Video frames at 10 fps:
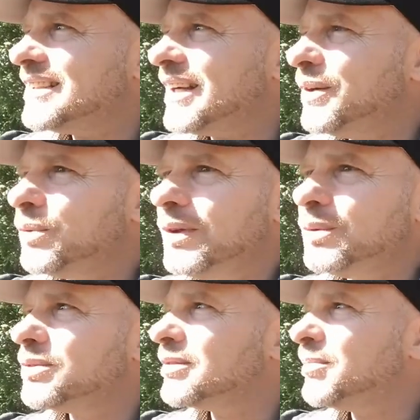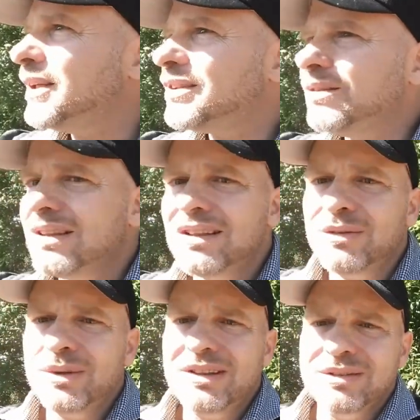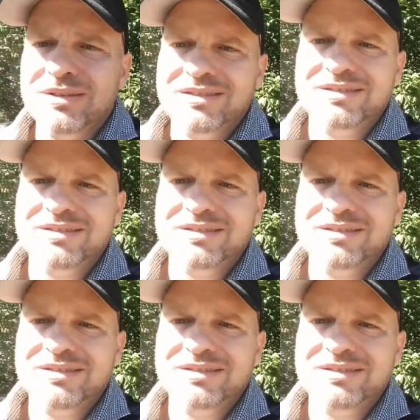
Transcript: So we will speak to you in a little while.